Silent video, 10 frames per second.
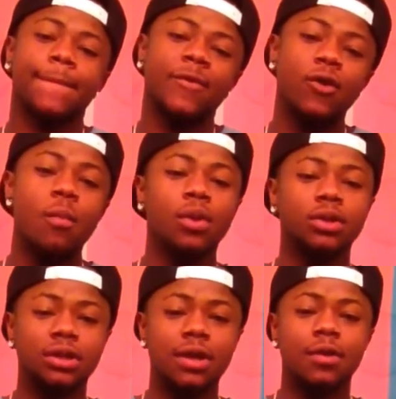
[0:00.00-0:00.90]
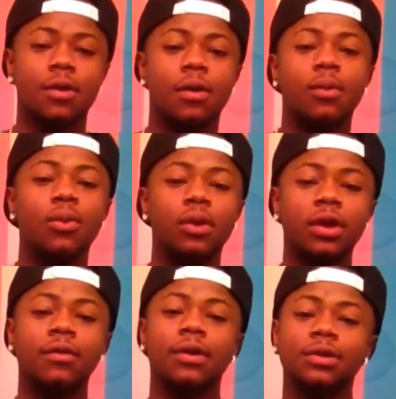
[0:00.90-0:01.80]
A few months later,
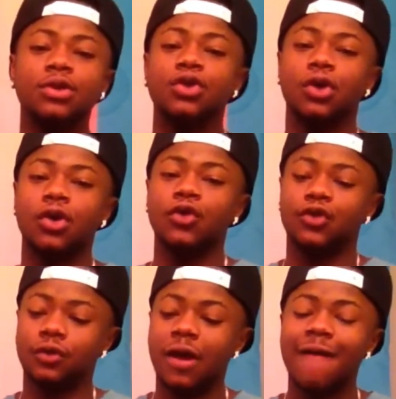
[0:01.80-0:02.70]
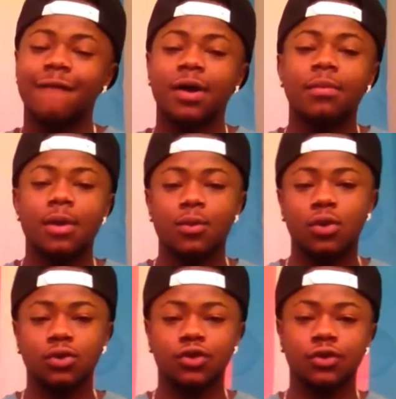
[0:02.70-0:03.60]
walking around the church, I found my
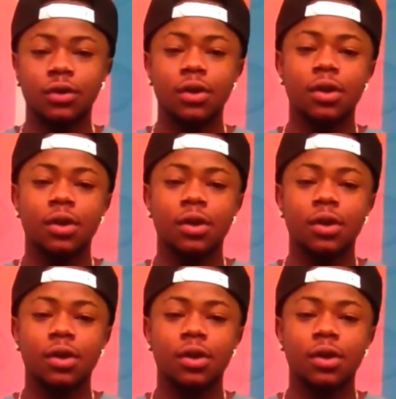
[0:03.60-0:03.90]
watch.